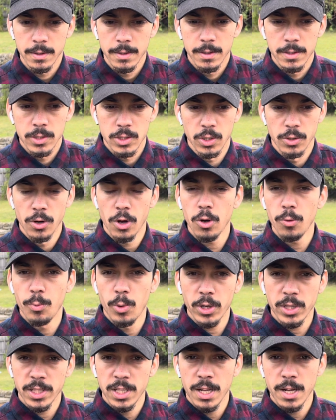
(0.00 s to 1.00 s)
So no
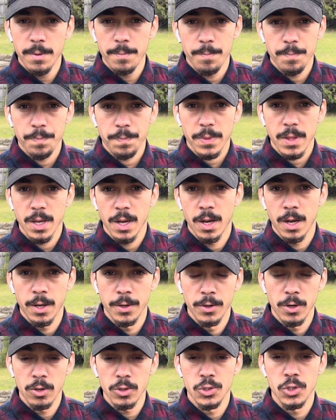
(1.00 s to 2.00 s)
Butler,
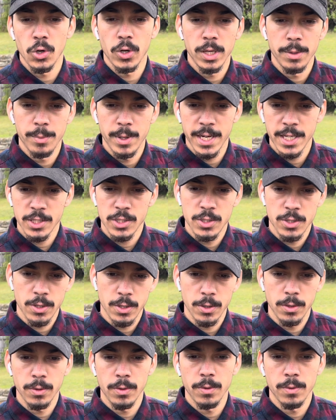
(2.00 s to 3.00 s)
no Johnny
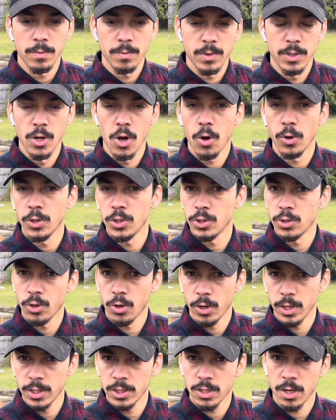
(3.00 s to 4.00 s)
Bairstow, no
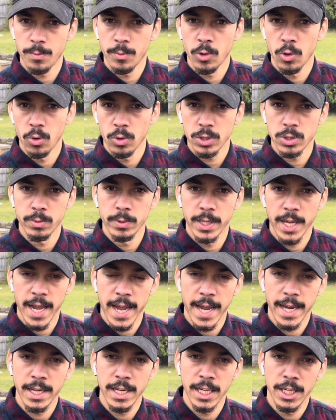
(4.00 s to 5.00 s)
Stokes, of course, with the
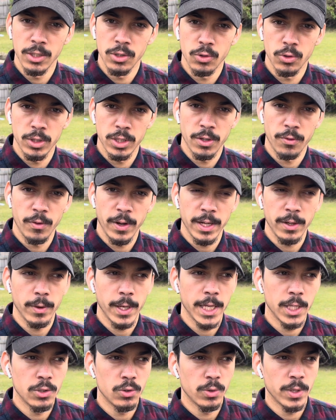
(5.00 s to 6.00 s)
hand injury, the finger
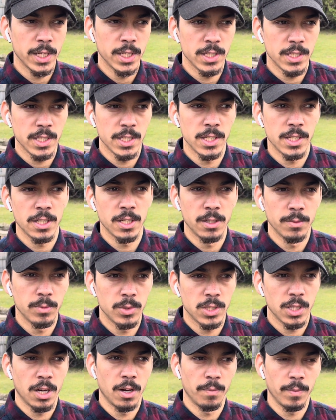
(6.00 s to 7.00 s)
injuries in
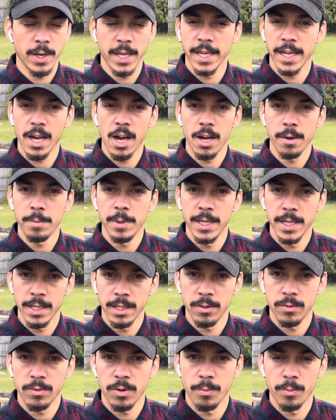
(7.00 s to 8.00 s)
terms of playing
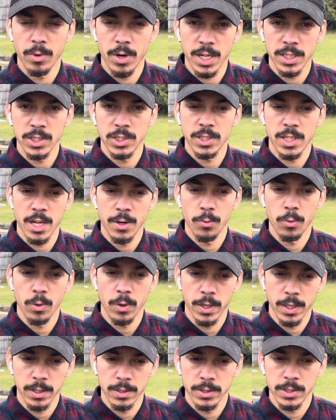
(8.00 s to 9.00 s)
IPL from Rajasthan
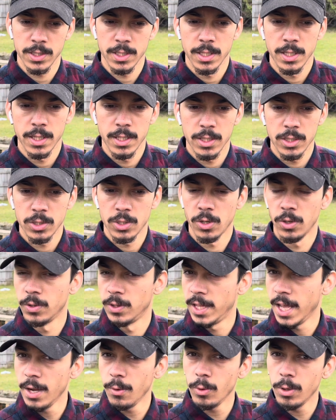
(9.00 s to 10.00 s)
Royals. So
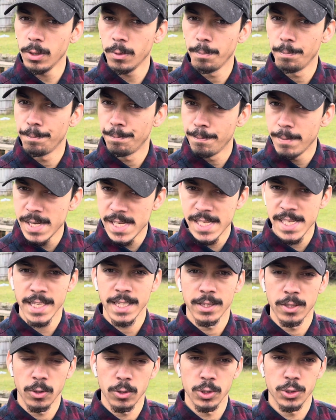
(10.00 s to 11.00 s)
they will
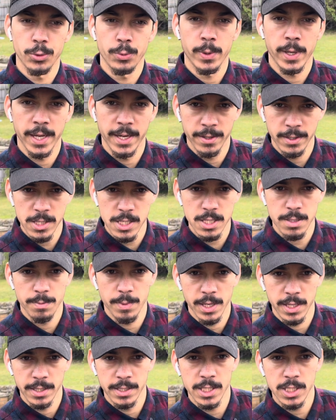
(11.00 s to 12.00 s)
missing those players,
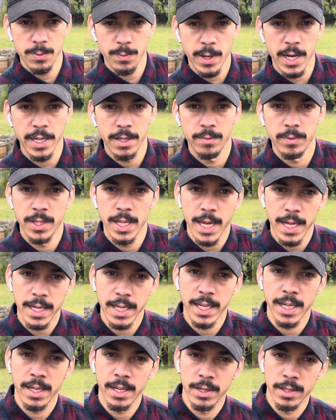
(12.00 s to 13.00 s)
but despite of that,
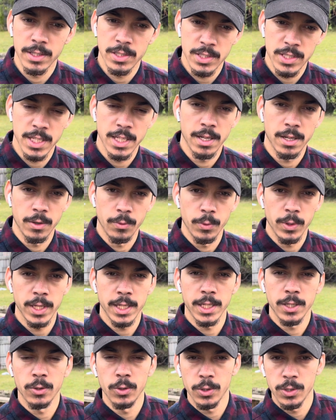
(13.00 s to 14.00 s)
England still a
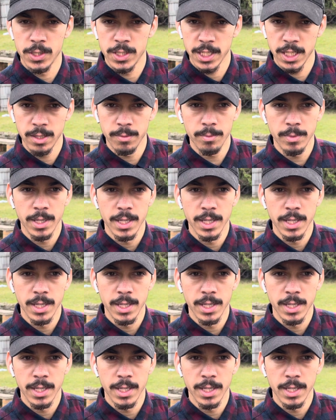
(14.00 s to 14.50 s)
really good team